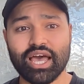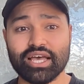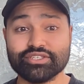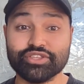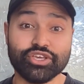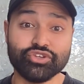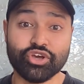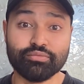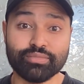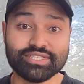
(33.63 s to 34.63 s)
uh, so that you
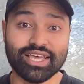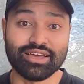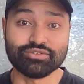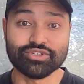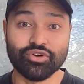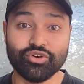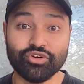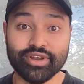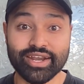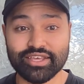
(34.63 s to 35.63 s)
don't miss out
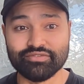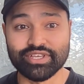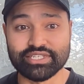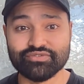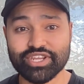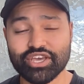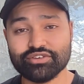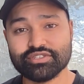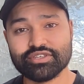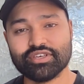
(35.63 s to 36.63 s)
on any of these
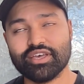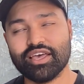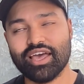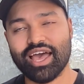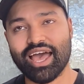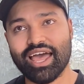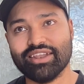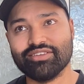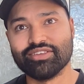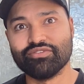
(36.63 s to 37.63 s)
videos.
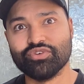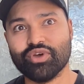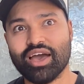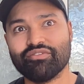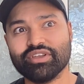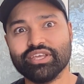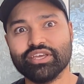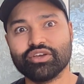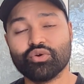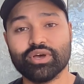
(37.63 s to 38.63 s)
And if you have
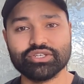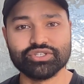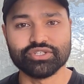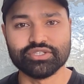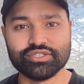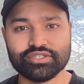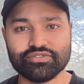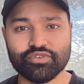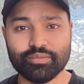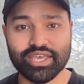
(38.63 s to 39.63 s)
any
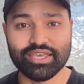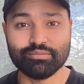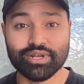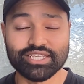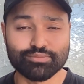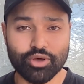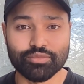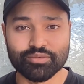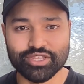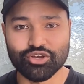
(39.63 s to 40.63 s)
questions for me, please
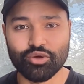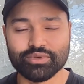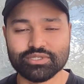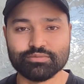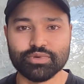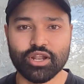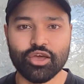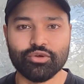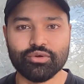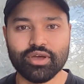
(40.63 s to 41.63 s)
pop them in the comments
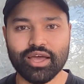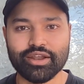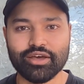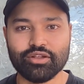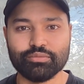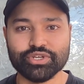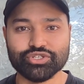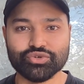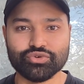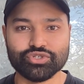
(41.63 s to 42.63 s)
below and I'll be
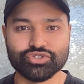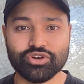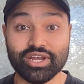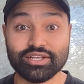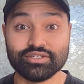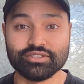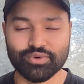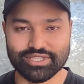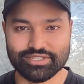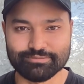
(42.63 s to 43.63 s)
sure to try
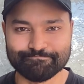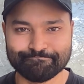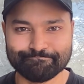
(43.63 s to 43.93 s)
to answer them.